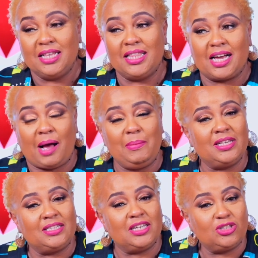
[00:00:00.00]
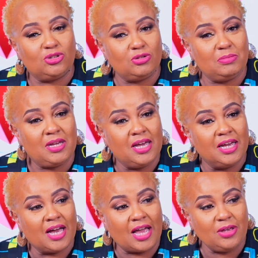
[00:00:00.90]
They come and they say, excuse me,
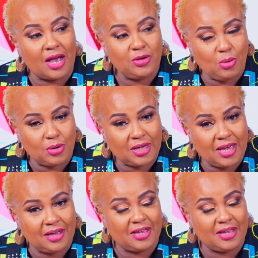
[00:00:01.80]
are you okay?